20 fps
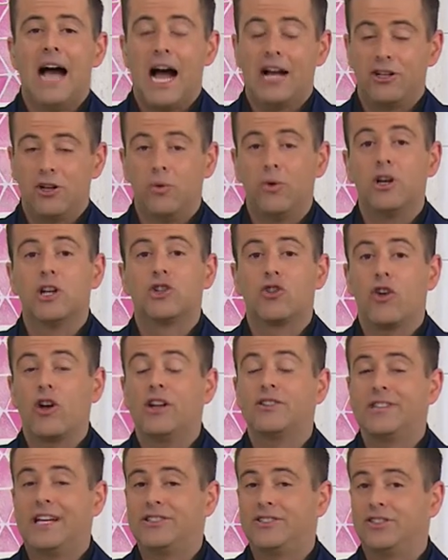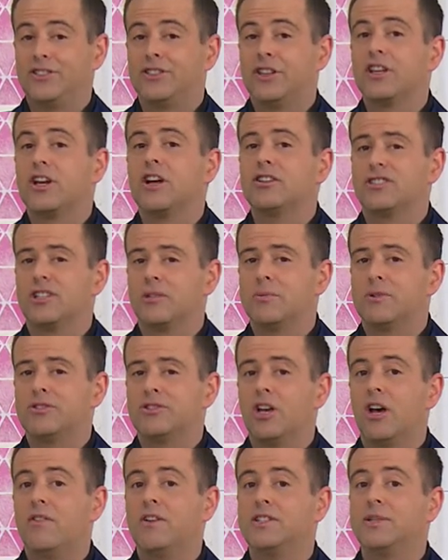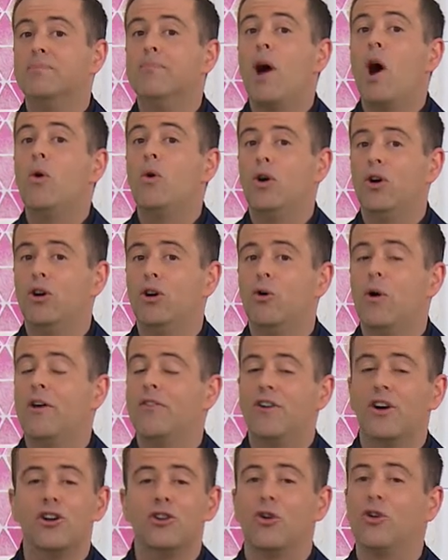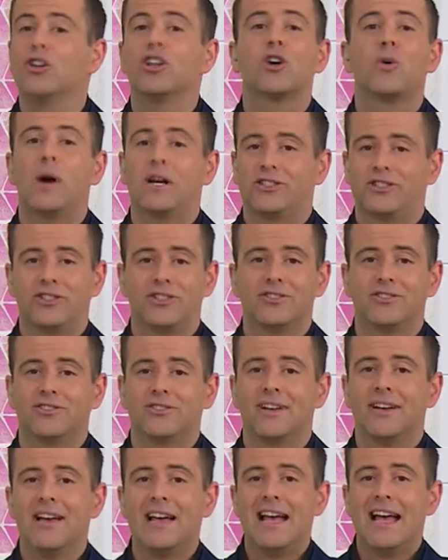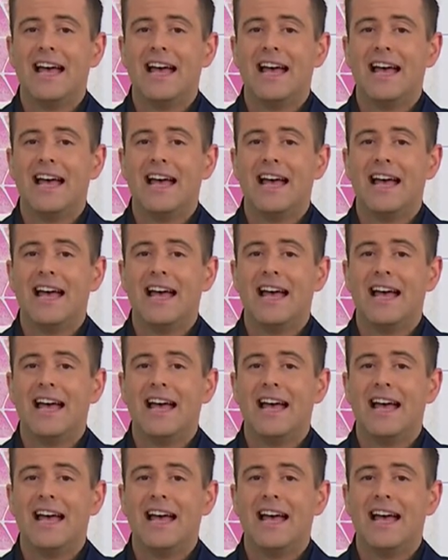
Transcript: I do want to draw your attention to the customer service and Mohu have heard all the questions.